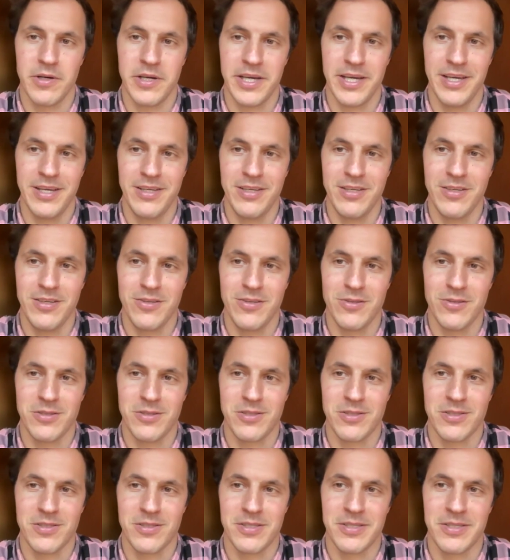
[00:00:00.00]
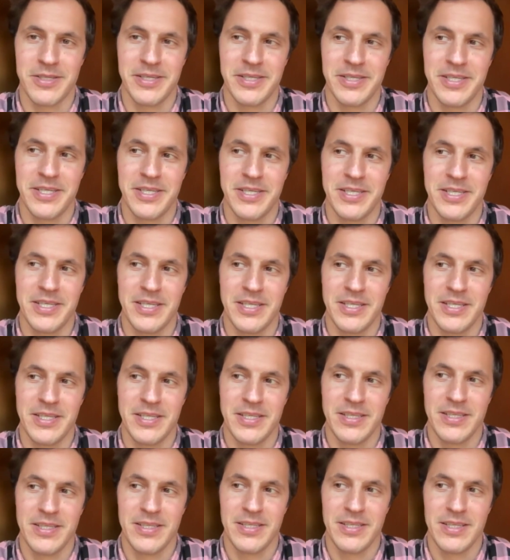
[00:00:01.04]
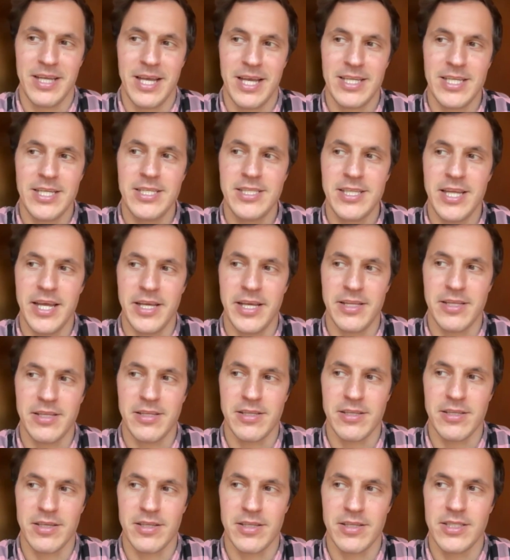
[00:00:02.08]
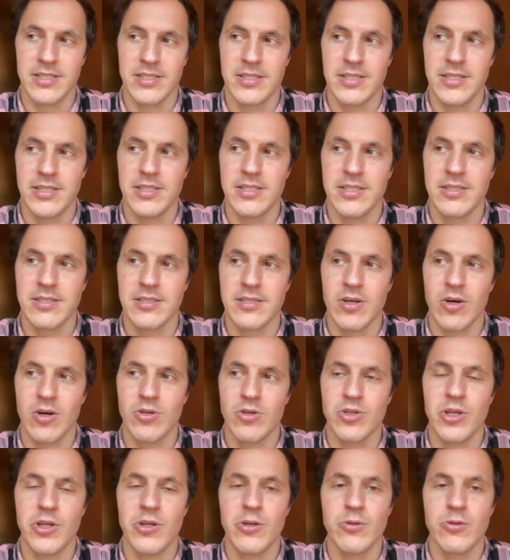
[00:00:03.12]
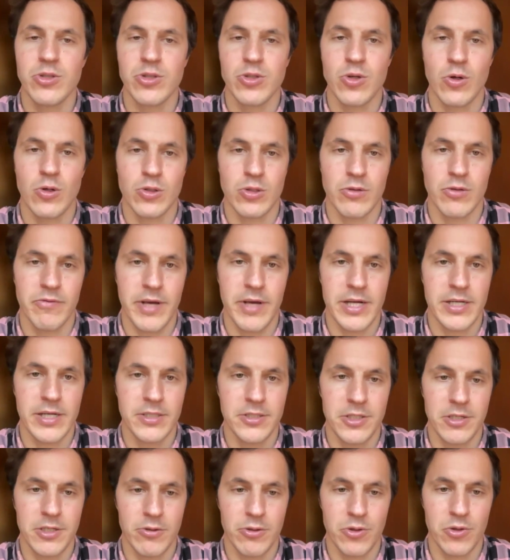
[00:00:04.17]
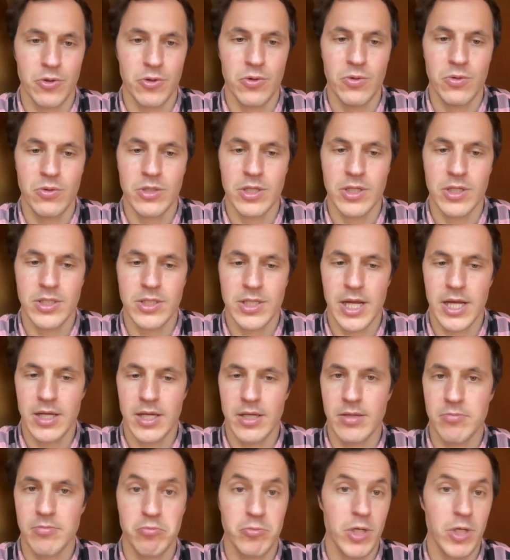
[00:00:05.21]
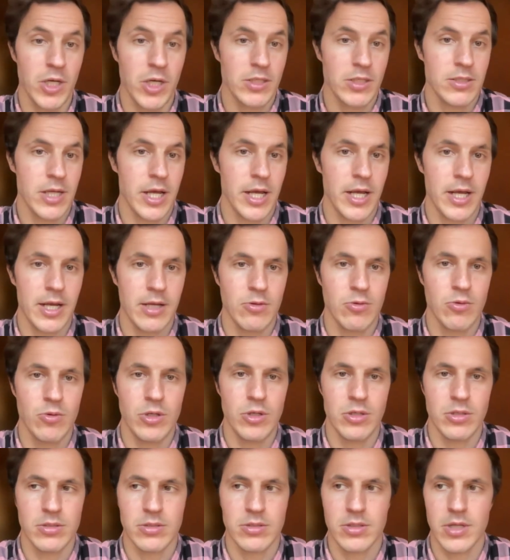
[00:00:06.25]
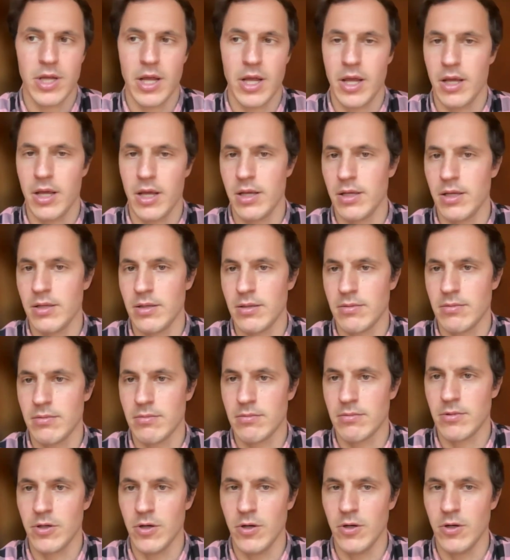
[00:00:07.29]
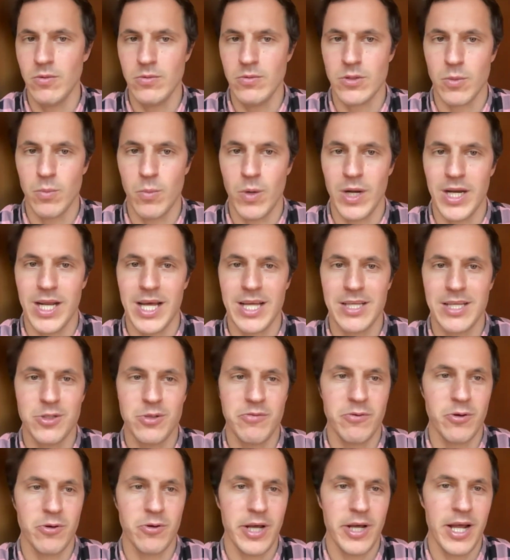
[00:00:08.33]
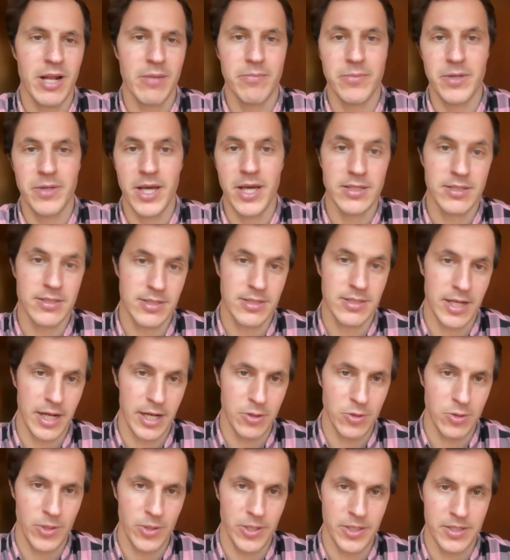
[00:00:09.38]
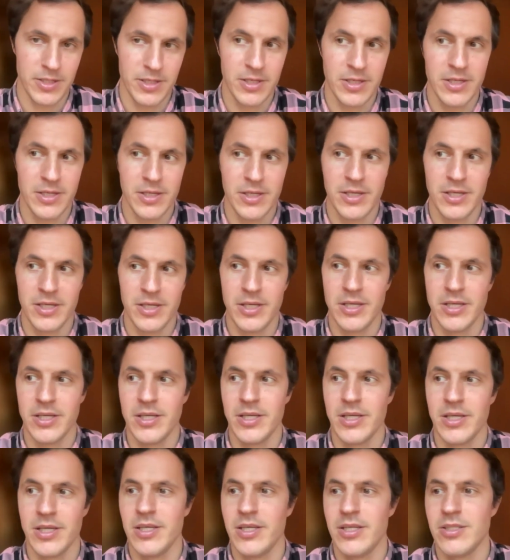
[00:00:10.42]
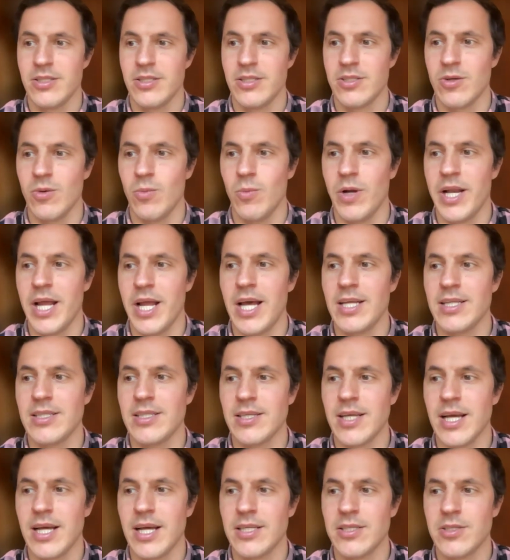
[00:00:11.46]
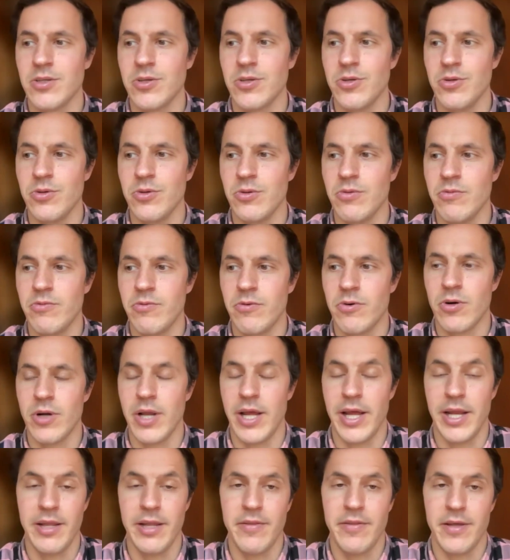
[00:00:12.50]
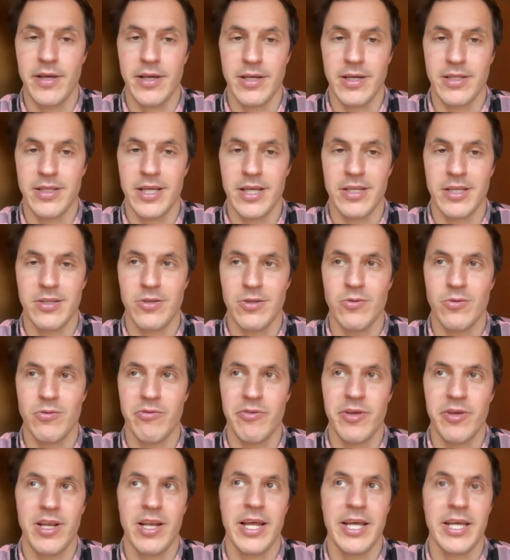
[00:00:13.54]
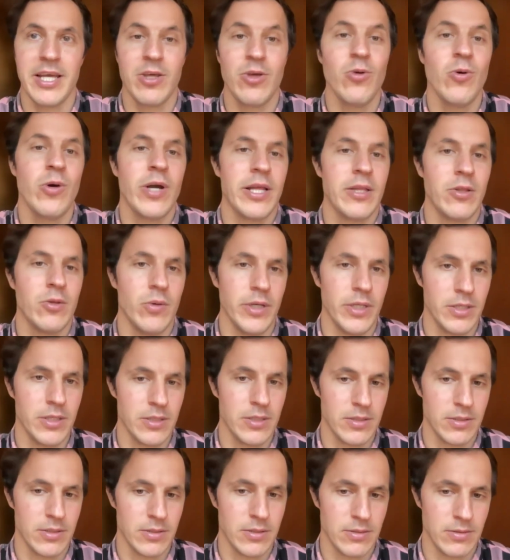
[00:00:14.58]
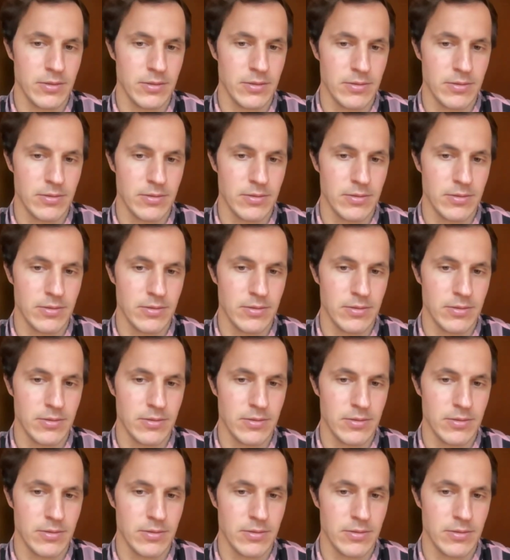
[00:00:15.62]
Okay, because as I said, there is this continuous source of energy on you that is like, yes, I can do this. Someone asks you for help, yes, I can do it. Someone asks you for anything, and then you feel like you can do it.